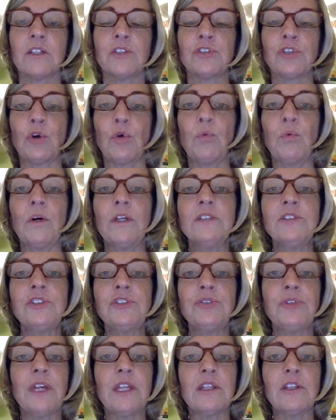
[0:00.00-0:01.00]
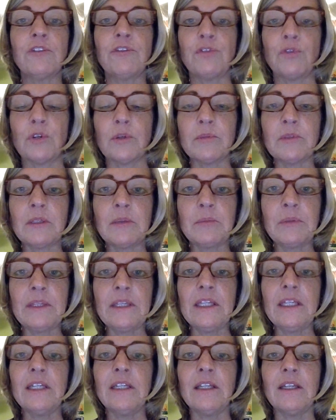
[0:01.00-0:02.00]
So once you get the form
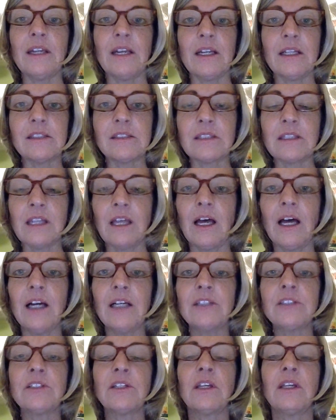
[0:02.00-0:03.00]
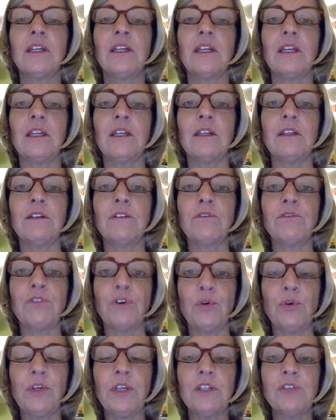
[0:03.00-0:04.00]
completed and it's locked in
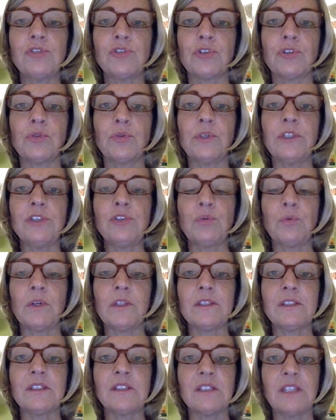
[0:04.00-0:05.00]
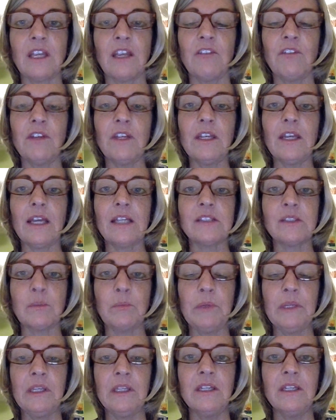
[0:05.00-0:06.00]
Focus, you're going to want to save it as a
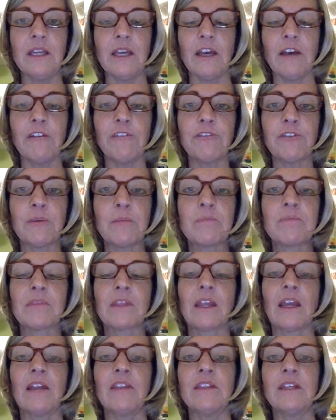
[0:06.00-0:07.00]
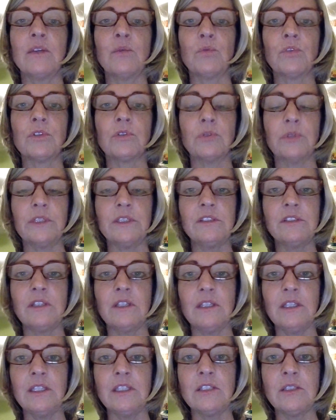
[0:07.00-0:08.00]
PDF. and then we're going
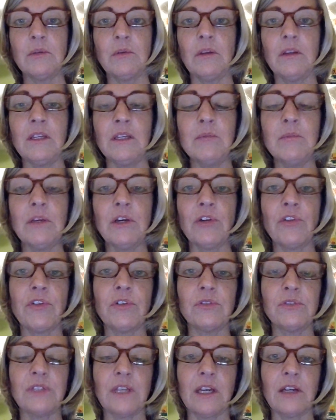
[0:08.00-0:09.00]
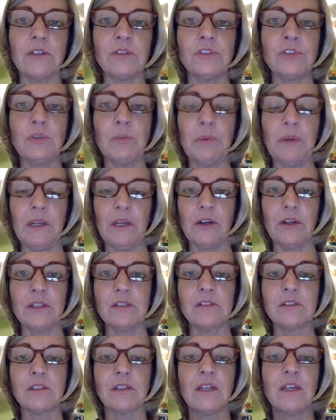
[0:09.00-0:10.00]
to need to email those out to
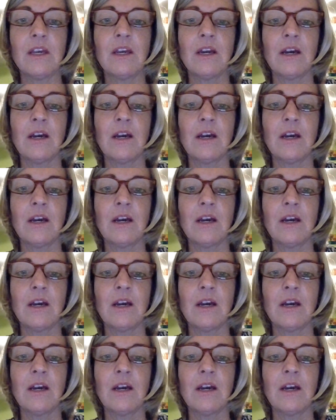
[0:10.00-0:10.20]
parents.